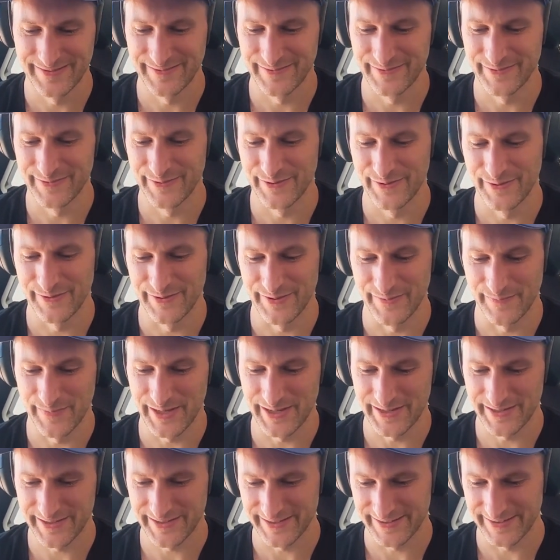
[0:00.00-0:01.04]
going
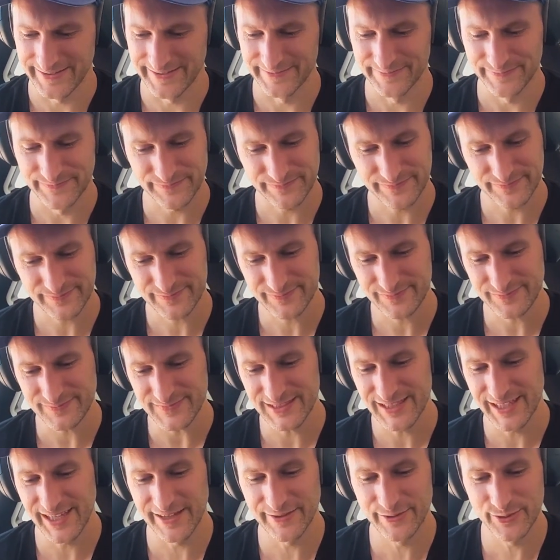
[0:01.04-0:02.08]
back and
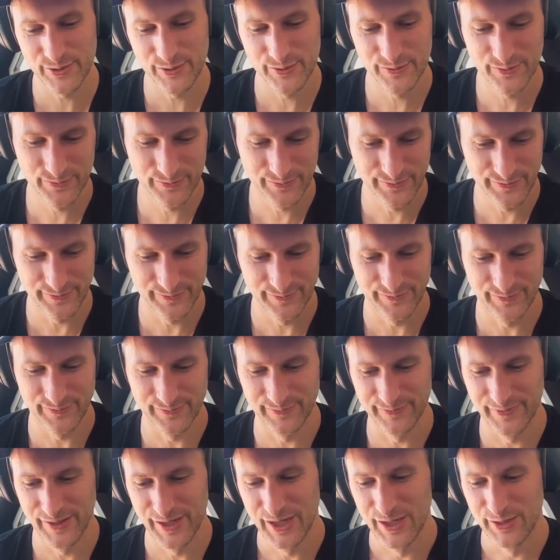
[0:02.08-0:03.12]
now
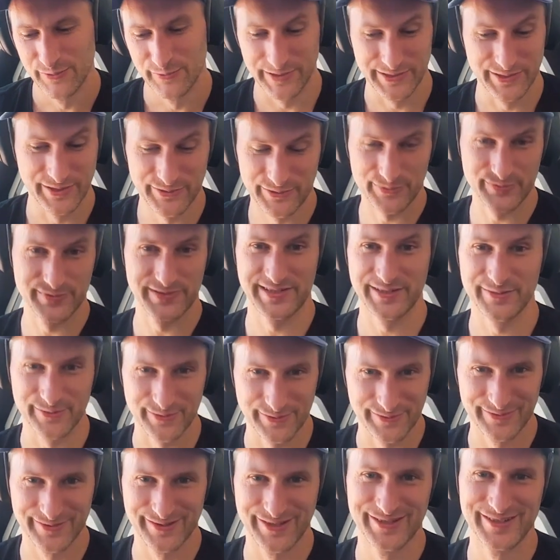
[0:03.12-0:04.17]
we're down to
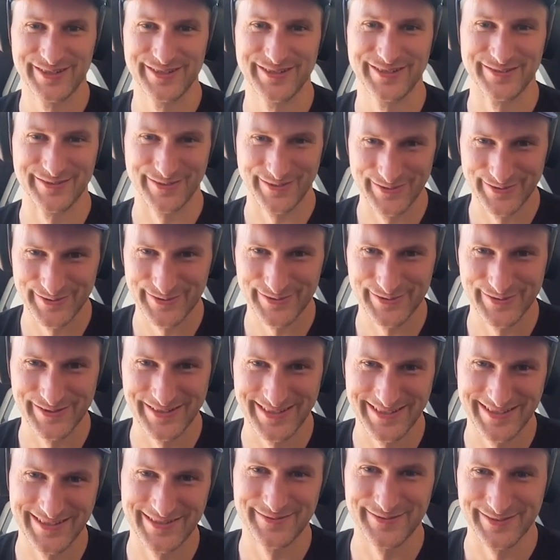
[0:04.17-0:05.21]
0, countries
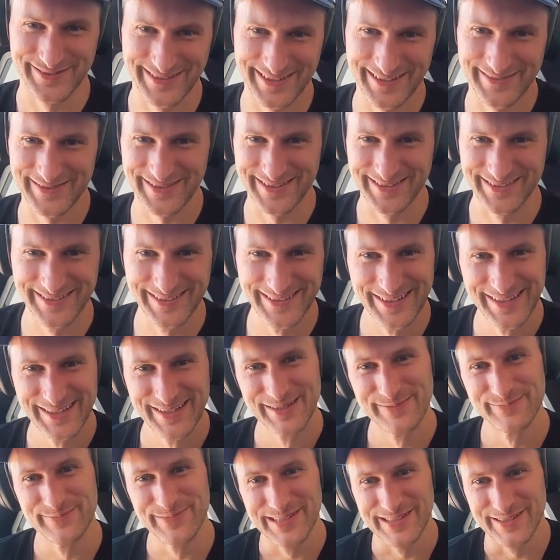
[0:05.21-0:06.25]
in the world having
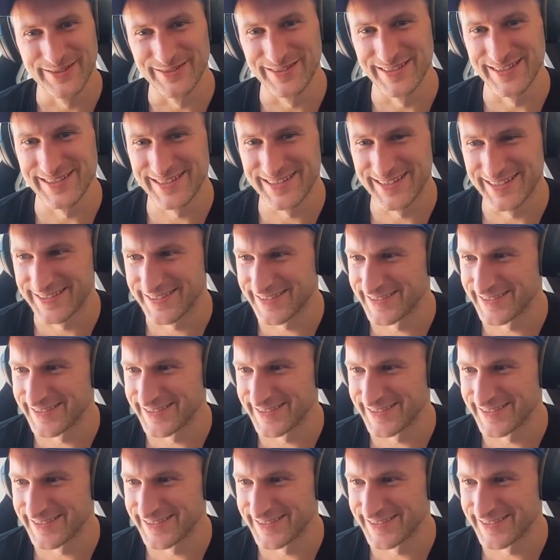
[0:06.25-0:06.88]
Bitcoin as legal tender.